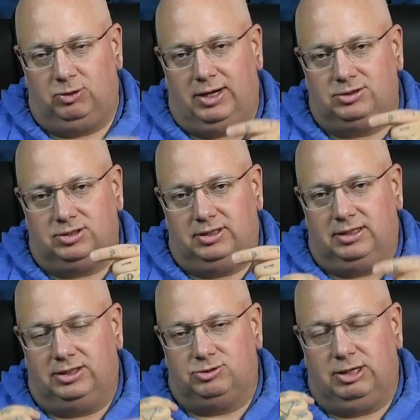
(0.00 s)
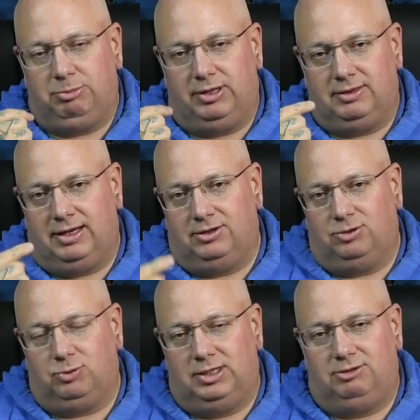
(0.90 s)
and you actually extrapolate that in
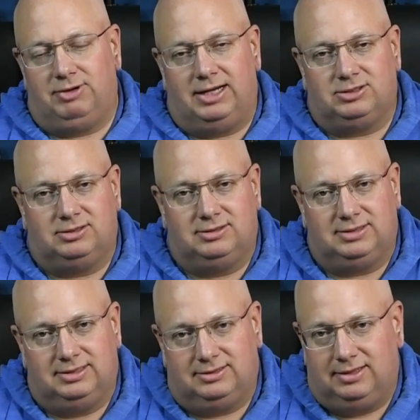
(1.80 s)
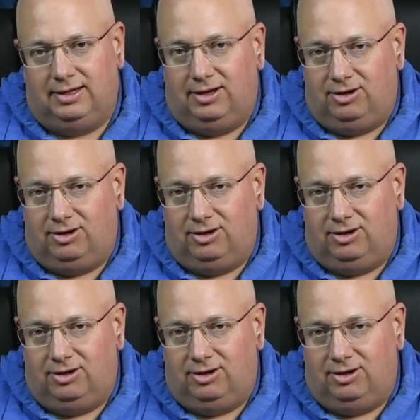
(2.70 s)
a 3D fashion since,